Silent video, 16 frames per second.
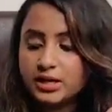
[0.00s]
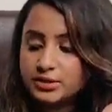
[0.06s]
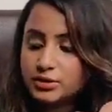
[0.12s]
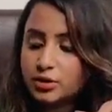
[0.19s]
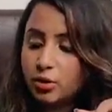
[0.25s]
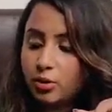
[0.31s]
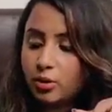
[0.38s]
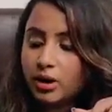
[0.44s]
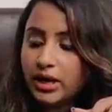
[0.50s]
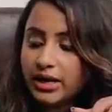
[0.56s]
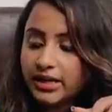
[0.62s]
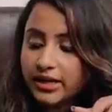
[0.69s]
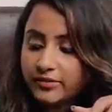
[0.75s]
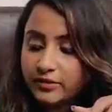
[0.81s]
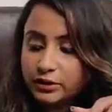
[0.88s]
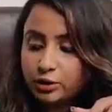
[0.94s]
So
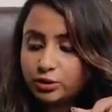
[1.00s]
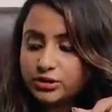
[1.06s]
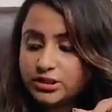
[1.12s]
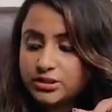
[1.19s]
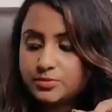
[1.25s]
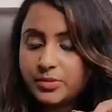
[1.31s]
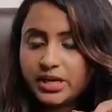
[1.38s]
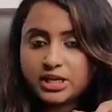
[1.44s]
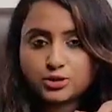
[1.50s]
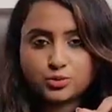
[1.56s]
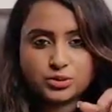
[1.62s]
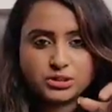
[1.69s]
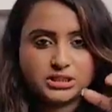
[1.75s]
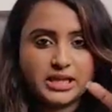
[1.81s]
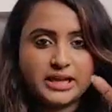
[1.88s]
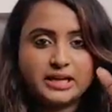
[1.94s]
even though this beach
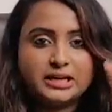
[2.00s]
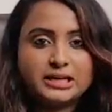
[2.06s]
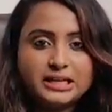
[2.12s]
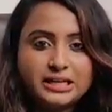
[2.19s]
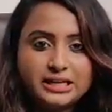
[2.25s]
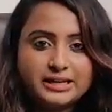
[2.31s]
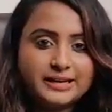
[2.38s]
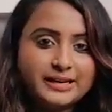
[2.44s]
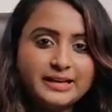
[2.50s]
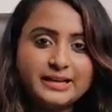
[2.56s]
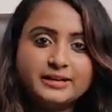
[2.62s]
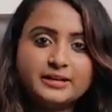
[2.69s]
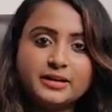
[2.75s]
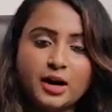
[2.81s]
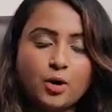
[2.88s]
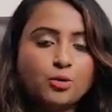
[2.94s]
was like really
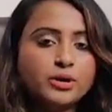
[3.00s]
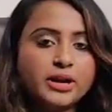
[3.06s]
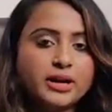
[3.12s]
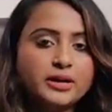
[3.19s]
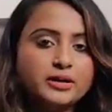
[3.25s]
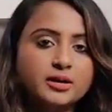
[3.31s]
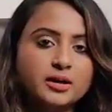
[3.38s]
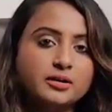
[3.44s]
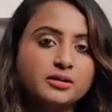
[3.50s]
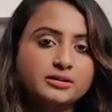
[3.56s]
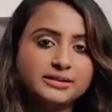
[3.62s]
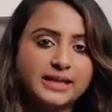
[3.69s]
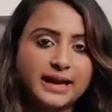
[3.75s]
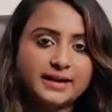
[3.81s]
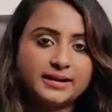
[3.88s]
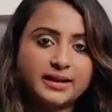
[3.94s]
crowded
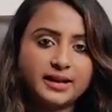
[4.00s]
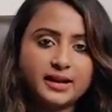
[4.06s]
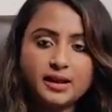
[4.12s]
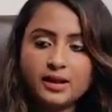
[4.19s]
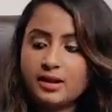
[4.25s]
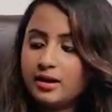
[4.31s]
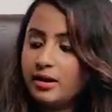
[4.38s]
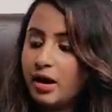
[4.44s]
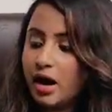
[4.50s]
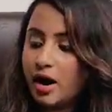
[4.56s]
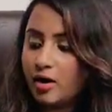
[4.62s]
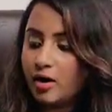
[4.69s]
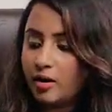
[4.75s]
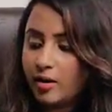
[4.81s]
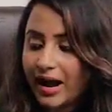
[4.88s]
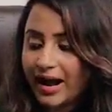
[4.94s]
that day,
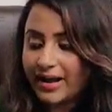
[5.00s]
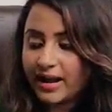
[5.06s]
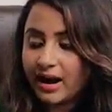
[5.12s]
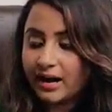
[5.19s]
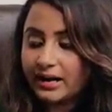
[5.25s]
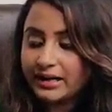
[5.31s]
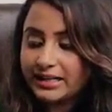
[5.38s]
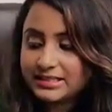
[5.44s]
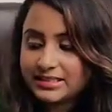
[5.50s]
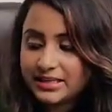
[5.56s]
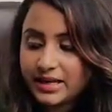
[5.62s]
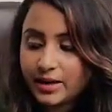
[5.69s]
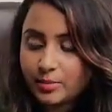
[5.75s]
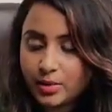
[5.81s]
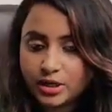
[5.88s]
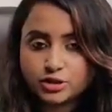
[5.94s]
I hardly
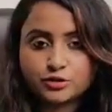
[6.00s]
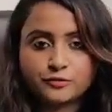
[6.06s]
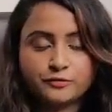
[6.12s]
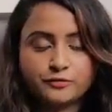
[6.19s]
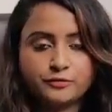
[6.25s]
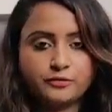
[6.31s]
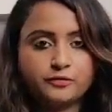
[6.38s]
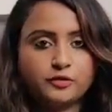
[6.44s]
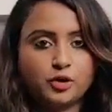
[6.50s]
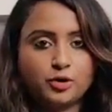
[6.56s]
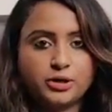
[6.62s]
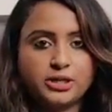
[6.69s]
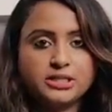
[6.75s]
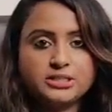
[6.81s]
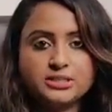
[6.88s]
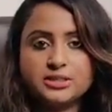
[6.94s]
see a bunch of
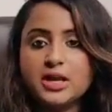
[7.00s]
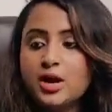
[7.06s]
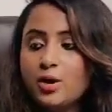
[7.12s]
tourists.